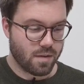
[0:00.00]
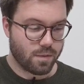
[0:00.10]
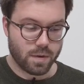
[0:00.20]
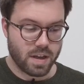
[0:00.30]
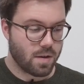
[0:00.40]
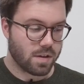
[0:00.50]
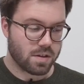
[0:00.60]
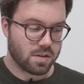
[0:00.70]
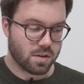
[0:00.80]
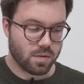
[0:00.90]
For now,
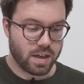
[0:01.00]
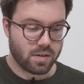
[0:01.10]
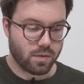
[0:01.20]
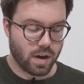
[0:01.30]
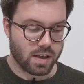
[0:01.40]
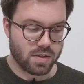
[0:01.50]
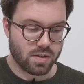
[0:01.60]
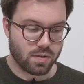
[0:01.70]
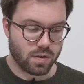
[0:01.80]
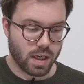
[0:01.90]
this is a great device
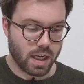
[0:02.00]
to